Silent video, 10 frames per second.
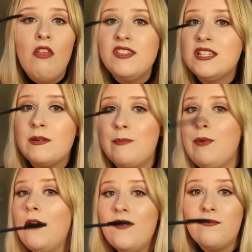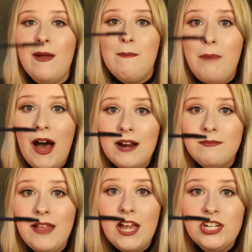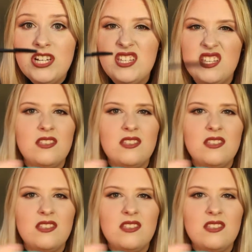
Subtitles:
this is going to be perfect for my bottom lashes.